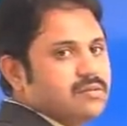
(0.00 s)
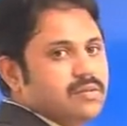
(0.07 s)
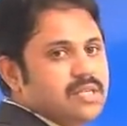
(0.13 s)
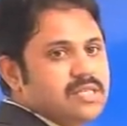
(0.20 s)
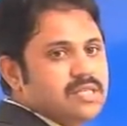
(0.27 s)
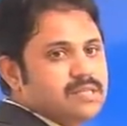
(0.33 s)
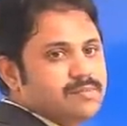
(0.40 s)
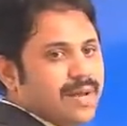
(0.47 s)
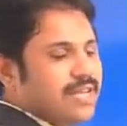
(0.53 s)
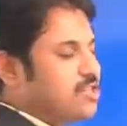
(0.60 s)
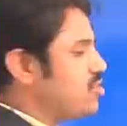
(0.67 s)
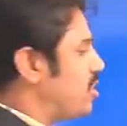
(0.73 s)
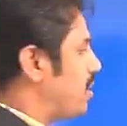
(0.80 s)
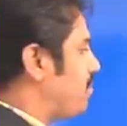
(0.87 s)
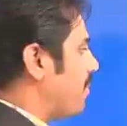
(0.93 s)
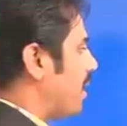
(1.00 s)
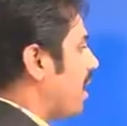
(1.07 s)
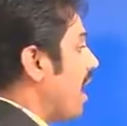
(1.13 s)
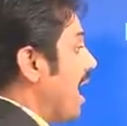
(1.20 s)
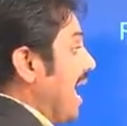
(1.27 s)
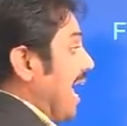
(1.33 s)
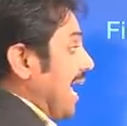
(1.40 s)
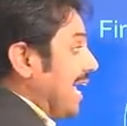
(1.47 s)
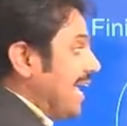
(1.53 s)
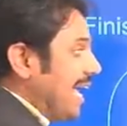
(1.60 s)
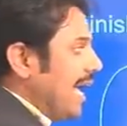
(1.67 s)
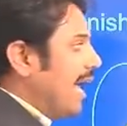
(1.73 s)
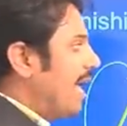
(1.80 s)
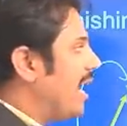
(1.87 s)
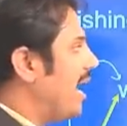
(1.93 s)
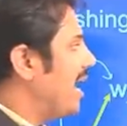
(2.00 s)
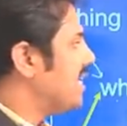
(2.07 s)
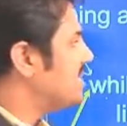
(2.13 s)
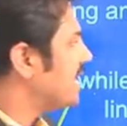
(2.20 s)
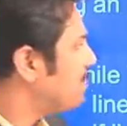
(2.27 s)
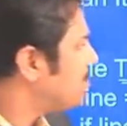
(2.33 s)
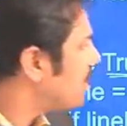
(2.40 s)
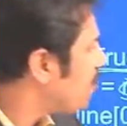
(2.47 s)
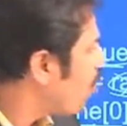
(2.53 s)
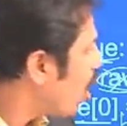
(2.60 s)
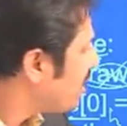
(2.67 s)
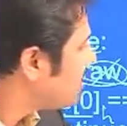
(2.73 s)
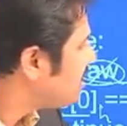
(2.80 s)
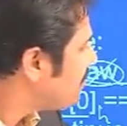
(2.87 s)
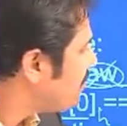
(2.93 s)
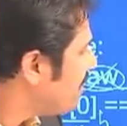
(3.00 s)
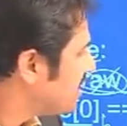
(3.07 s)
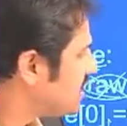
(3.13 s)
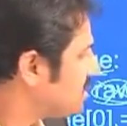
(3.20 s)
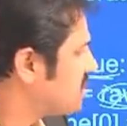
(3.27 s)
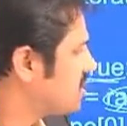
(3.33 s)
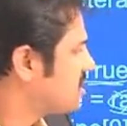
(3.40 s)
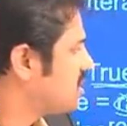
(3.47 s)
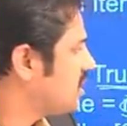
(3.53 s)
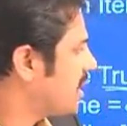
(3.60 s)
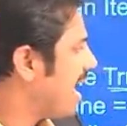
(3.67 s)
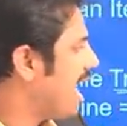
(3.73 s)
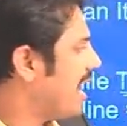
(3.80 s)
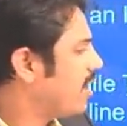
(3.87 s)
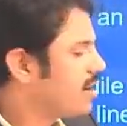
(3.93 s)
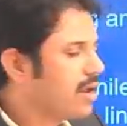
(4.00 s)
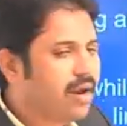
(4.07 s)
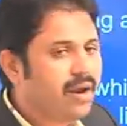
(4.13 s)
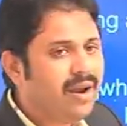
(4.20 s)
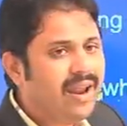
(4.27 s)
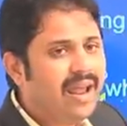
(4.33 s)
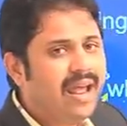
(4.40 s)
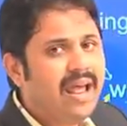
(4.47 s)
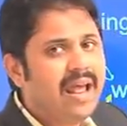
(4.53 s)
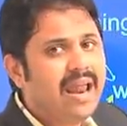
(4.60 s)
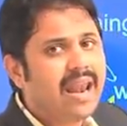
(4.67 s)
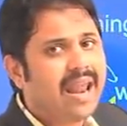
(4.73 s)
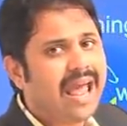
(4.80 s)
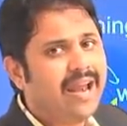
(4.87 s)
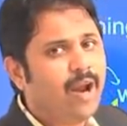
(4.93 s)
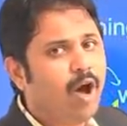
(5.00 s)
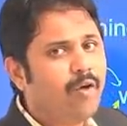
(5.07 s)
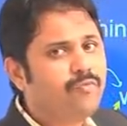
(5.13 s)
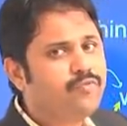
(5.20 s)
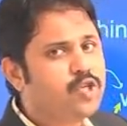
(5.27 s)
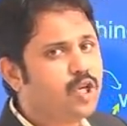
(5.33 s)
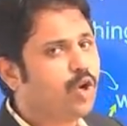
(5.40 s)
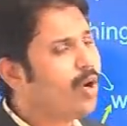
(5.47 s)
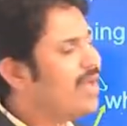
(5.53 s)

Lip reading: This is my statement. Here, let us observe what is the first character. Line of 0